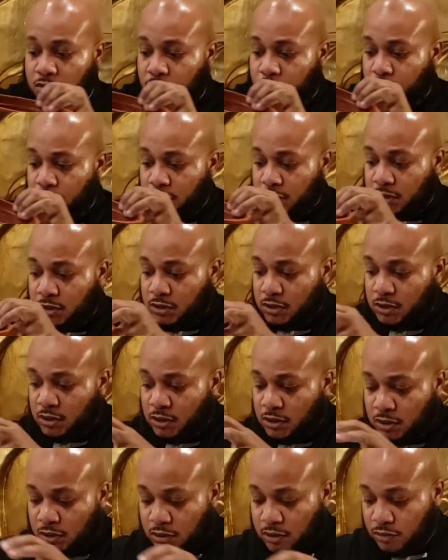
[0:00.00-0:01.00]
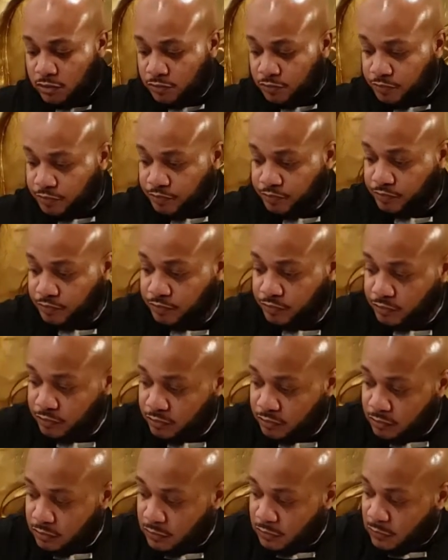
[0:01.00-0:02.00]
Put this here.
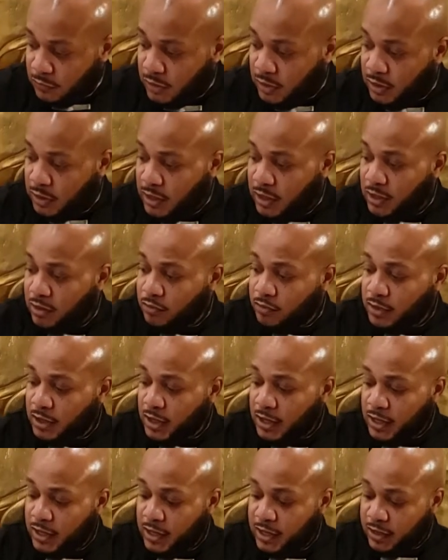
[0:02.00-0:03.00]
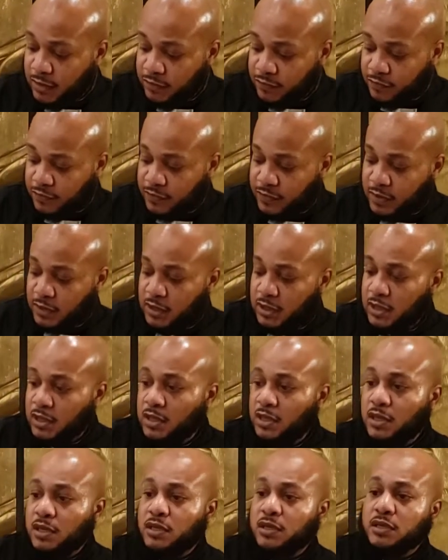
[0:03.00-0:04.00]
Now we have
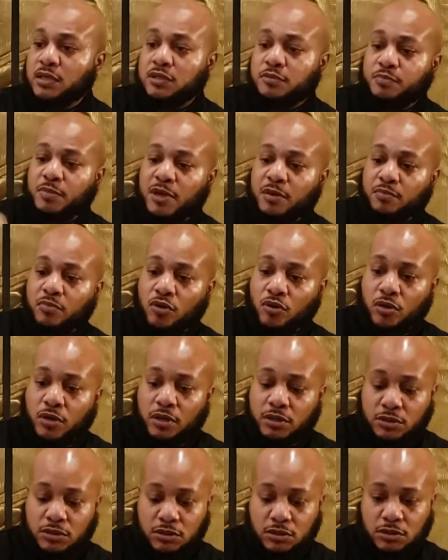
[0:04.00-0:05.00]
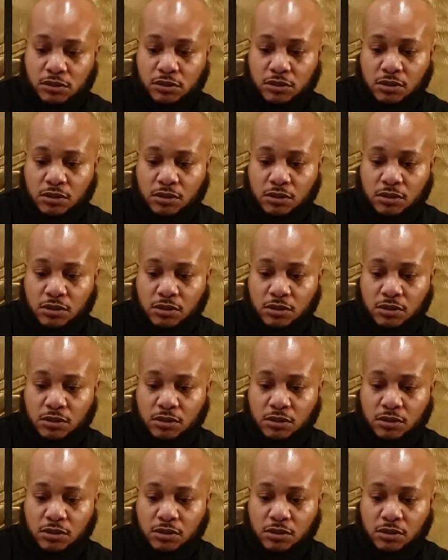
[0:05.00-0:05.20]
these big boys.